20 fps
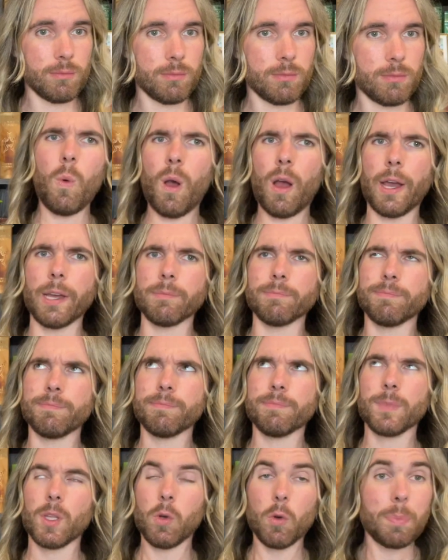Why?
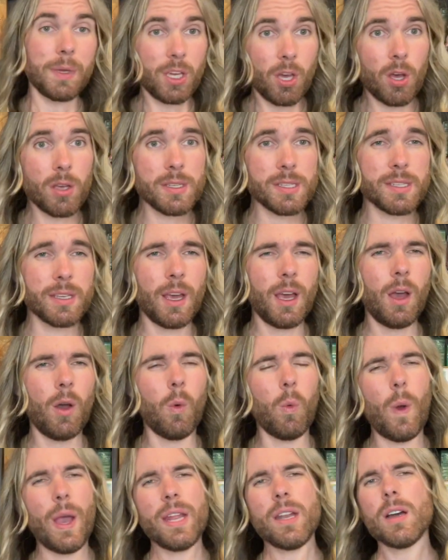Well, because
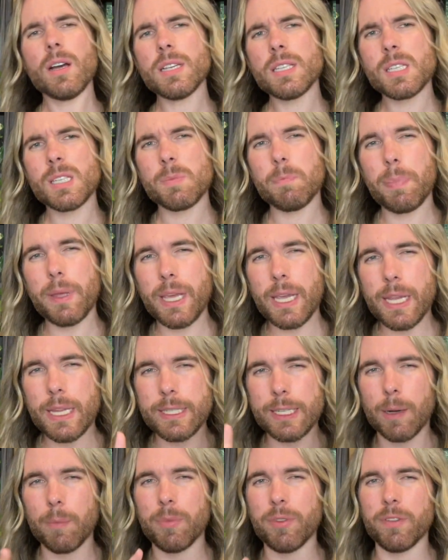when I
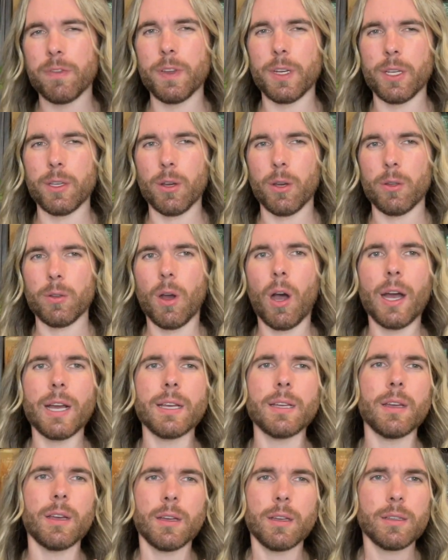speed up the video,
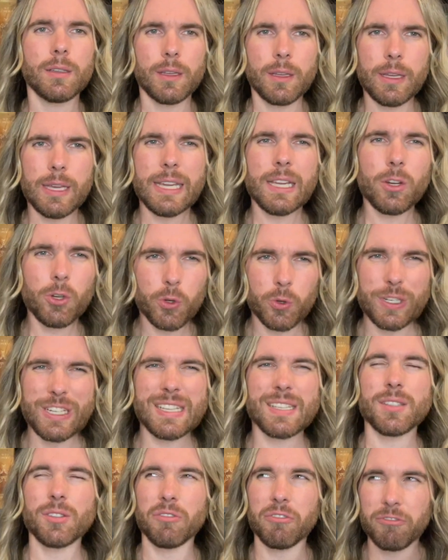I
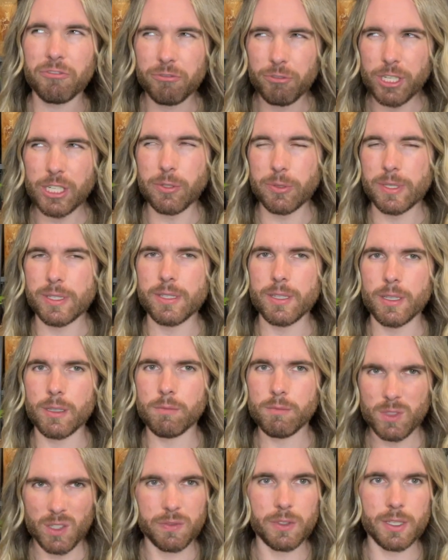increase the frequency
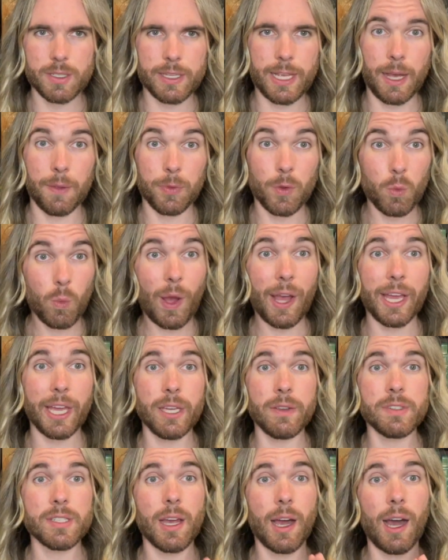of the sound. The
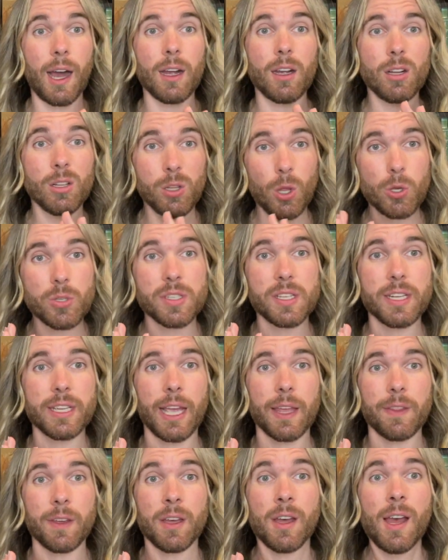waves are closer
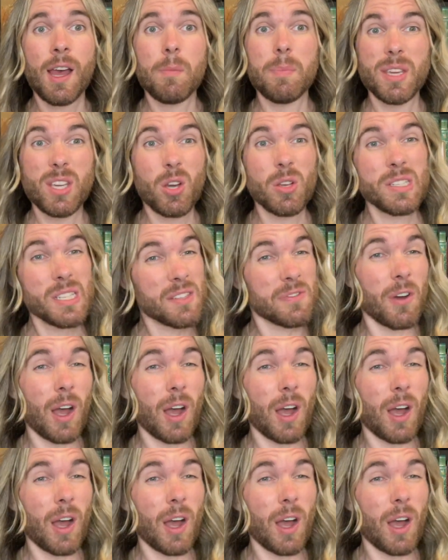together because it's